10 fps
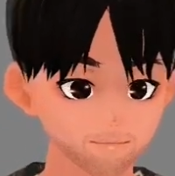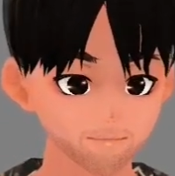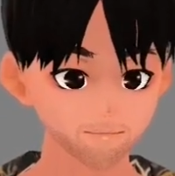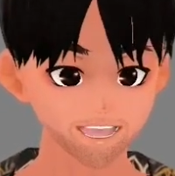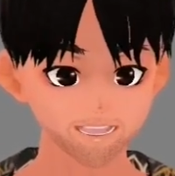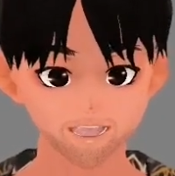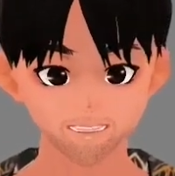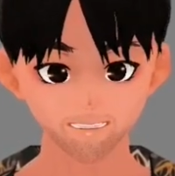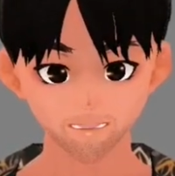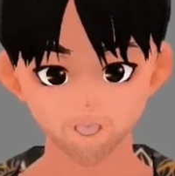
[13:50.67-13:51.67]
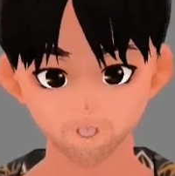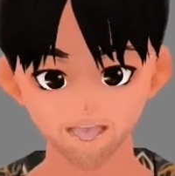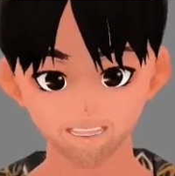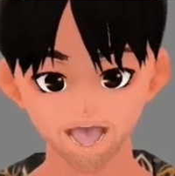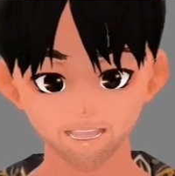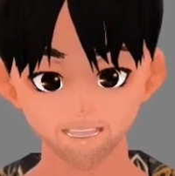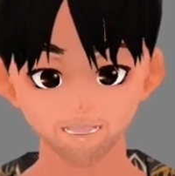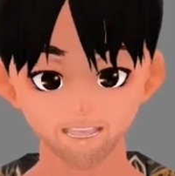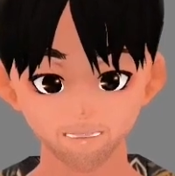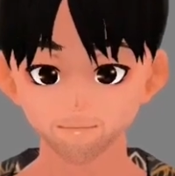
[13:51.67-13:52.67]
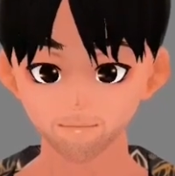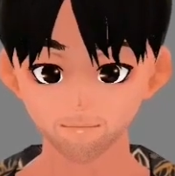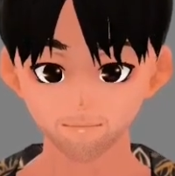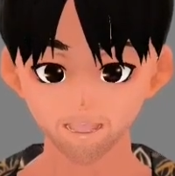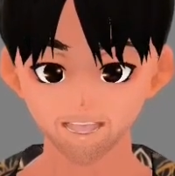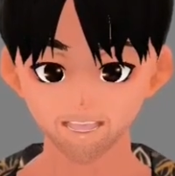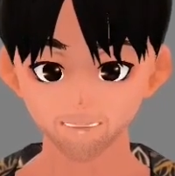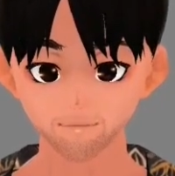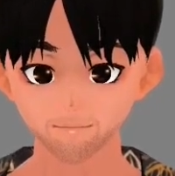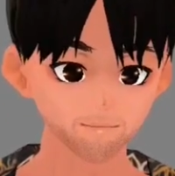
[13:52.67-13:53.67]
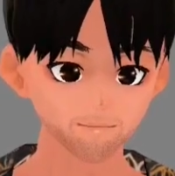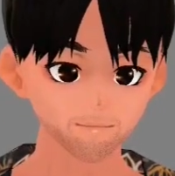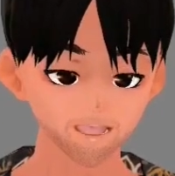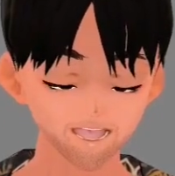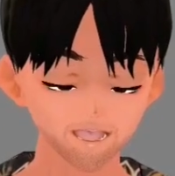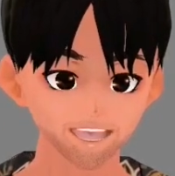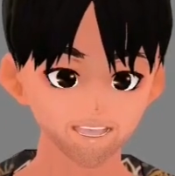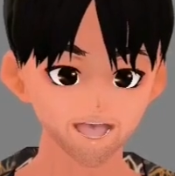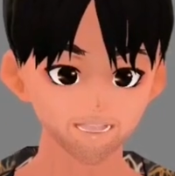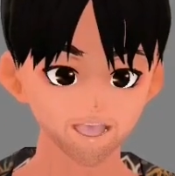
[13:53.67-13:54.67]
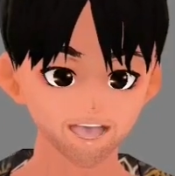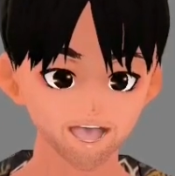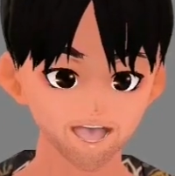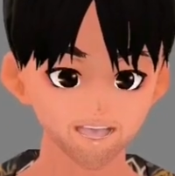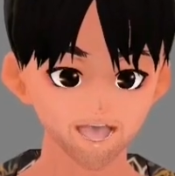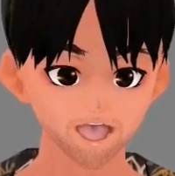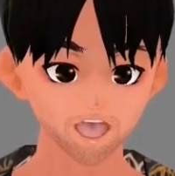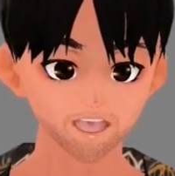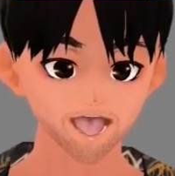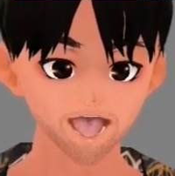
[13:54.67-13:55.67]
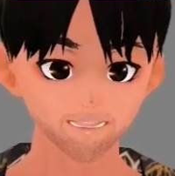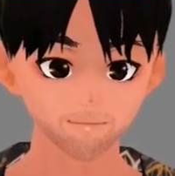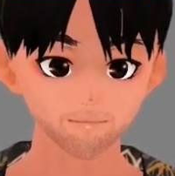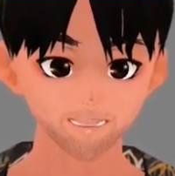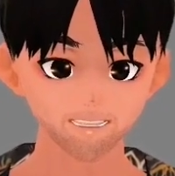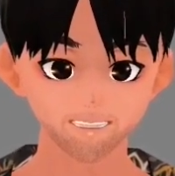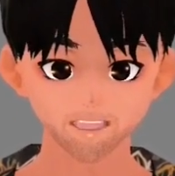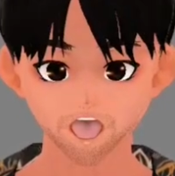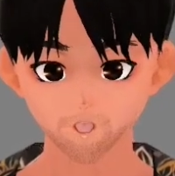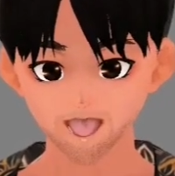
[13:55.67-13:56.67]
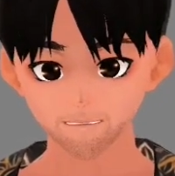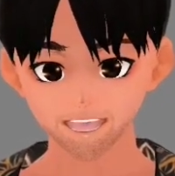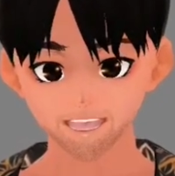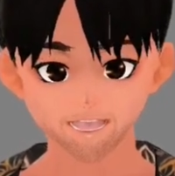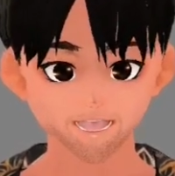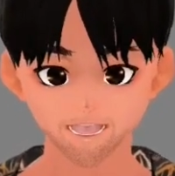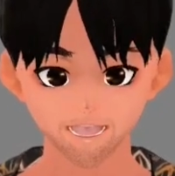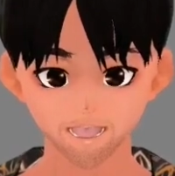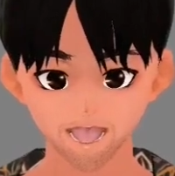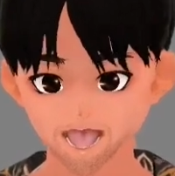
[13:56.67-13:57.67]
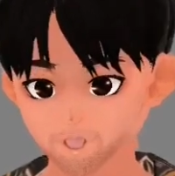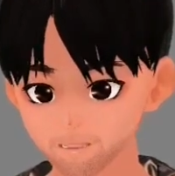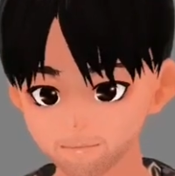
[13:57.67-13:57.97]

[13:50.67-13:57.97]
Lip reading: Let's reset the position after that. Bam. And then drift back into normal. I'm not really sure what that is though.